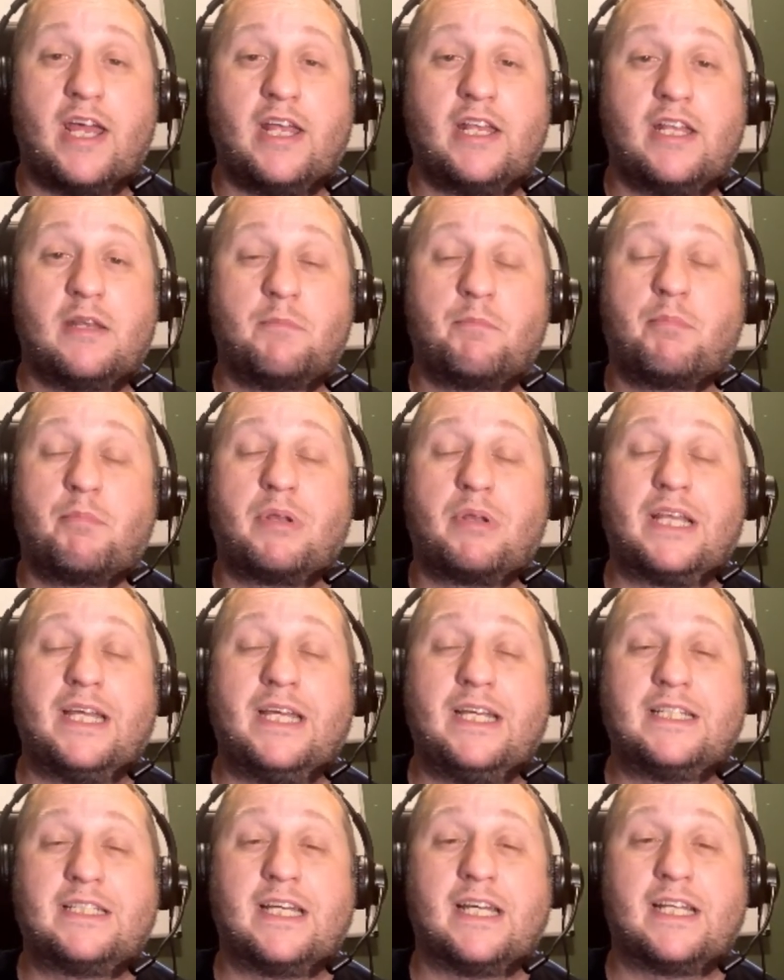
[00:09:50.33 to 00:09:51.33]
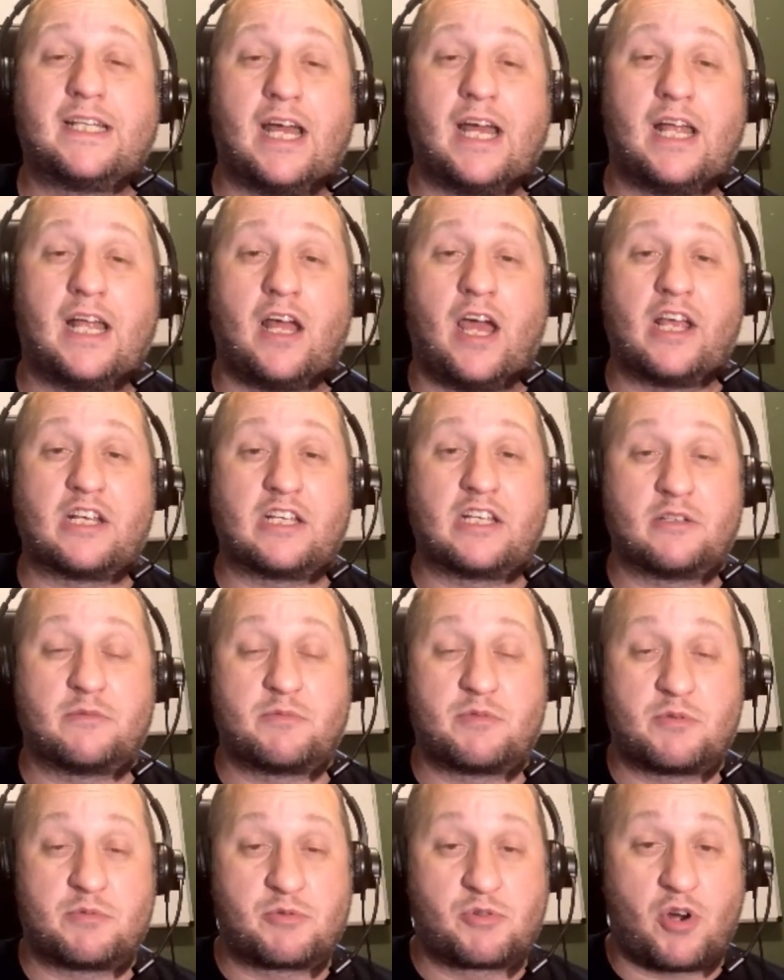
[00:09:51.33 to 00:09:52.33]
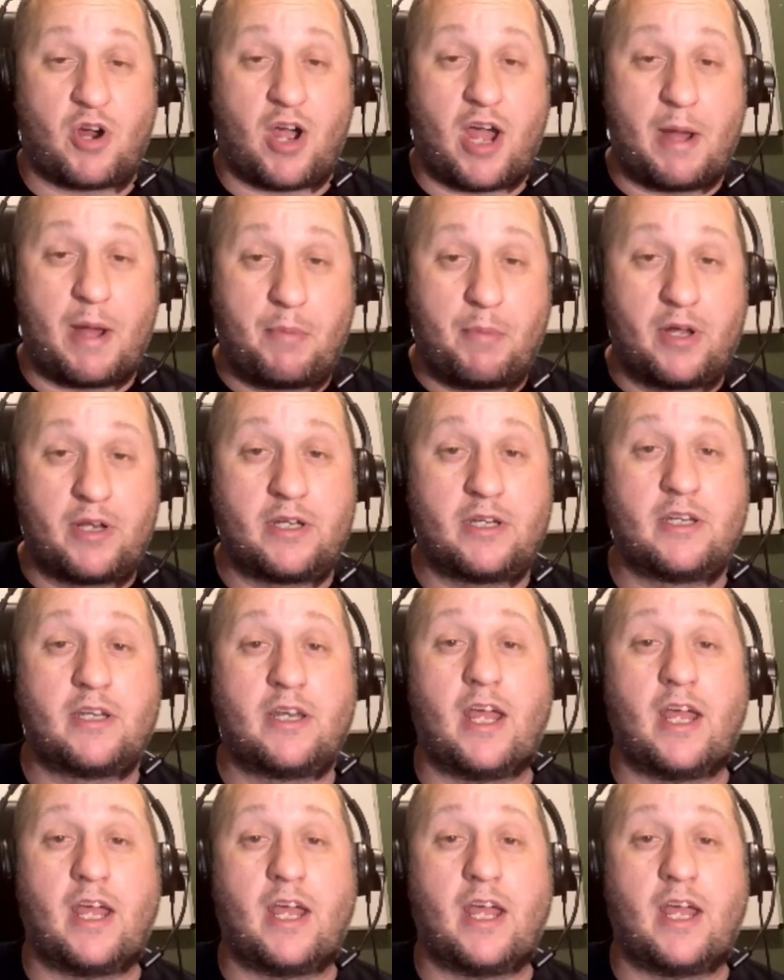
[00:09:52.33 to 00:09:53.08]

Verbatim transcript: then please hit that like and subscribe button